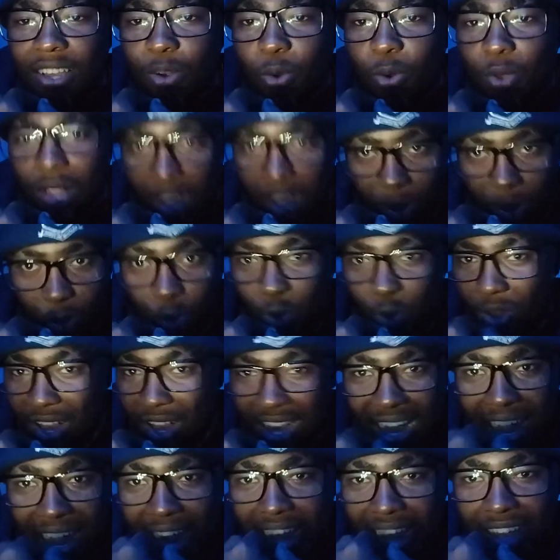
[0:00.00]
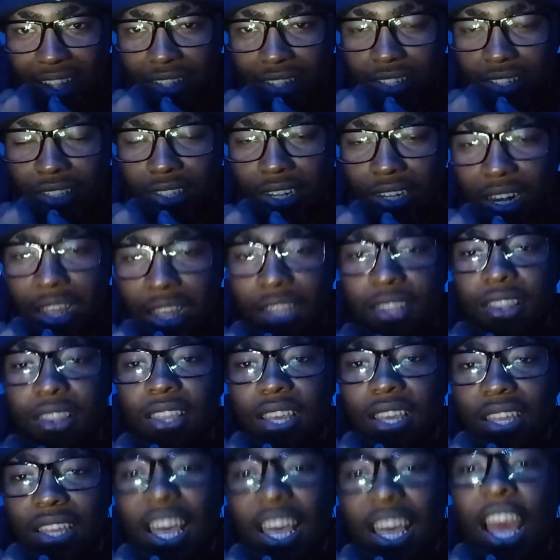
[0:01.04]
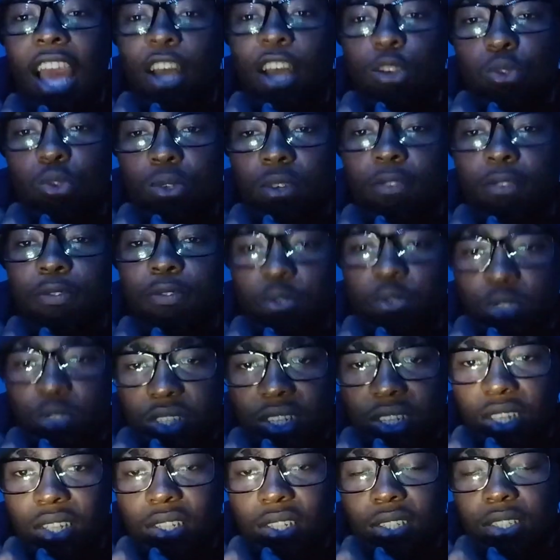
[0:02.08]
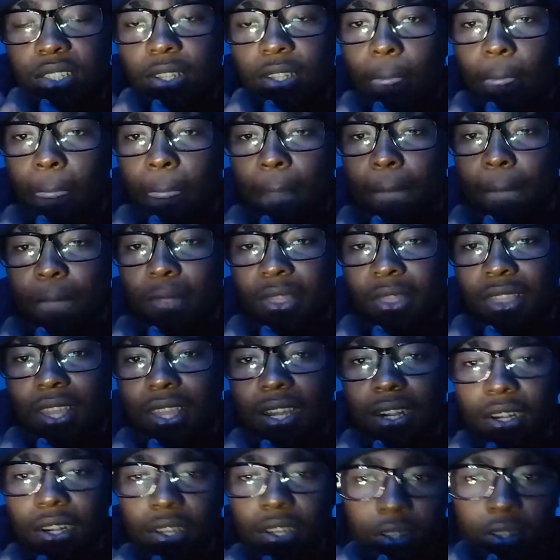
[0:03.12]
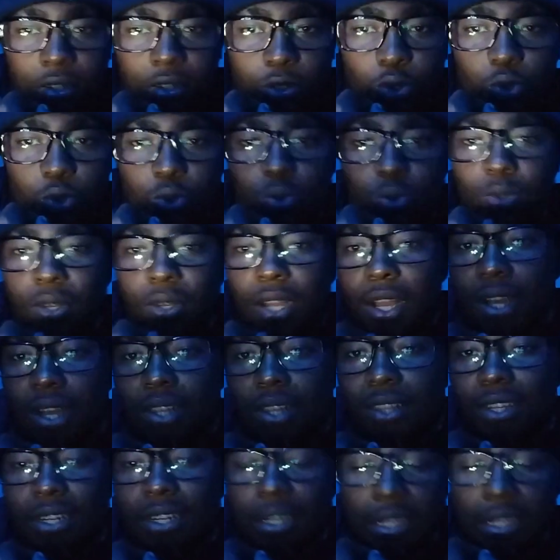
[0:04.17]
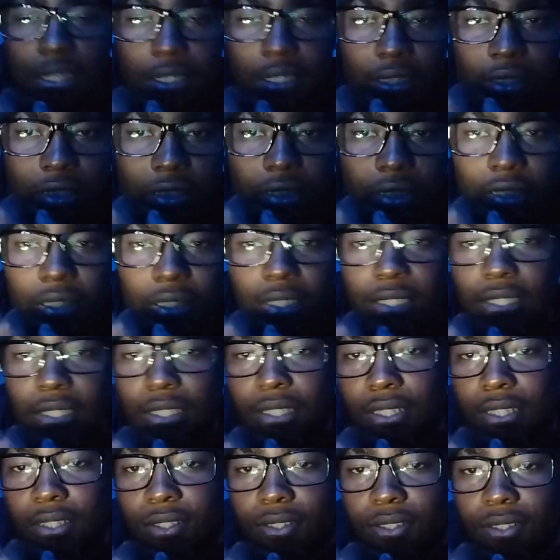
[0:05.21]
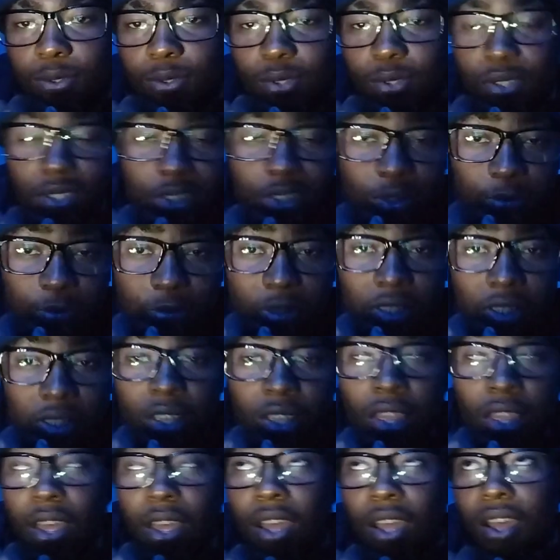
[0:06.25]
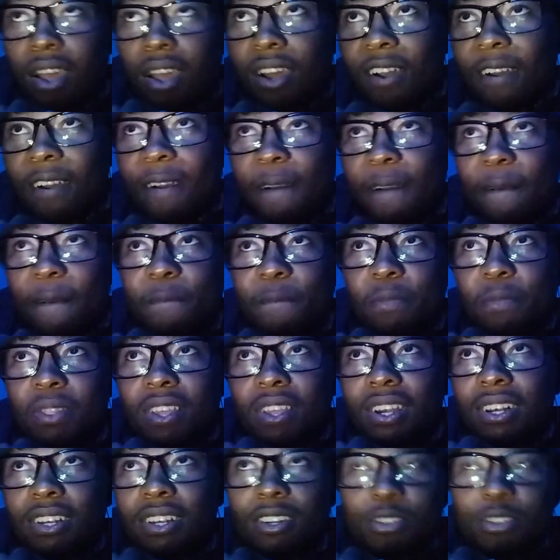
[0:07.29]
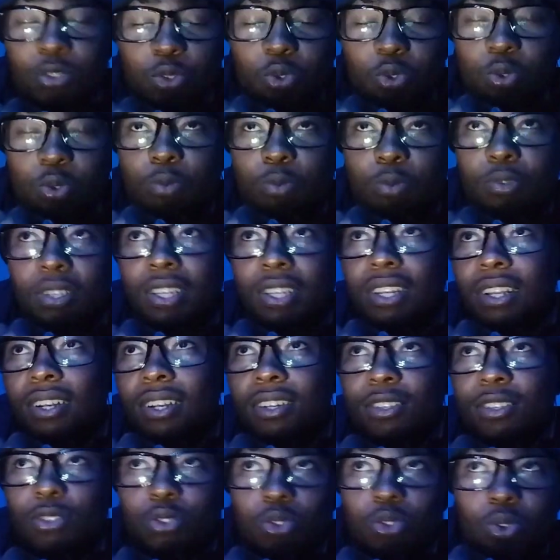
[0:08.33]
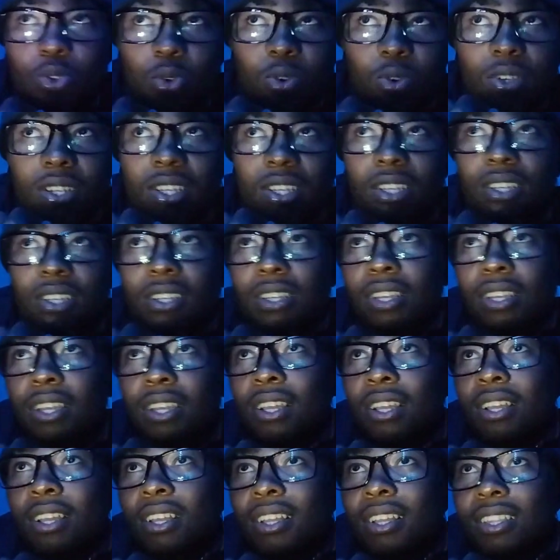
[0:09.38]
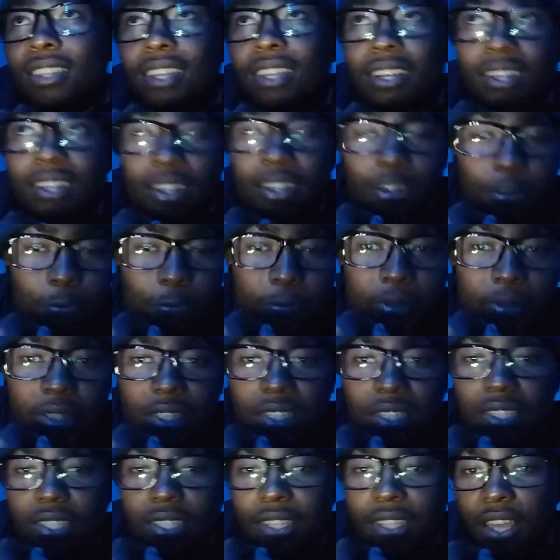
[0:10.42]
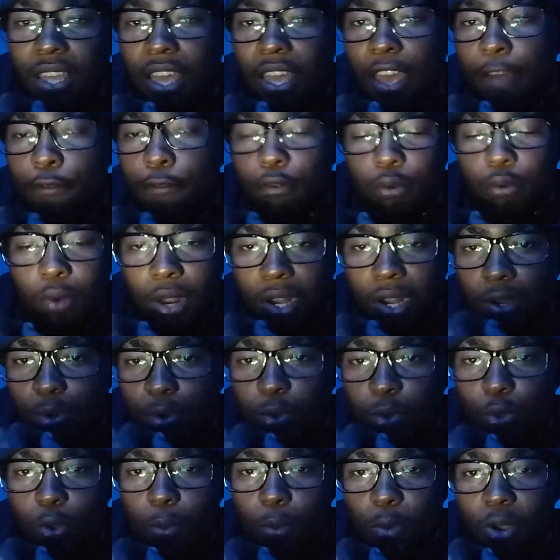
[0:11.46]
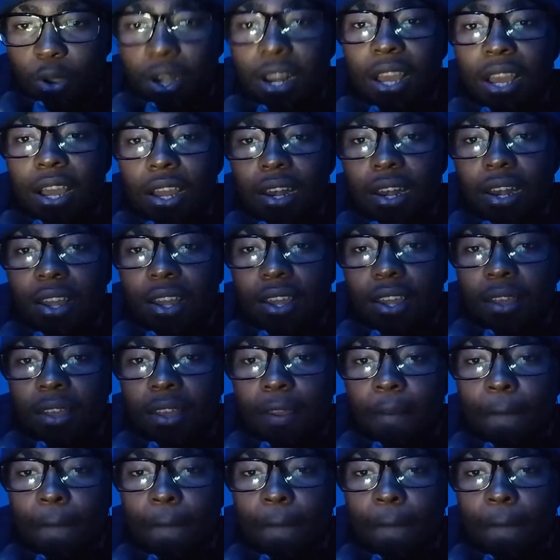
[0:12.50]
Like the actual footage, the real Zuka, the real EZT, which is me, the real Stoomza, the real Stoki, the real Pili, everyone Otobonala.